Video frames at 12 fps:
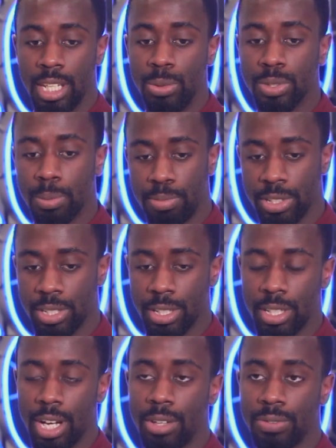he was the
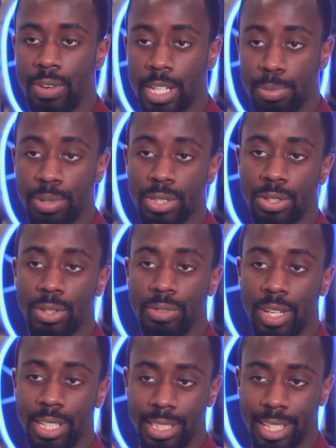president, I was vice president of
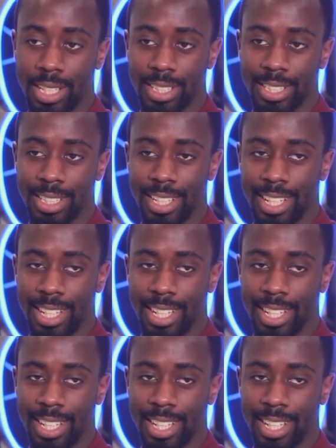ACS.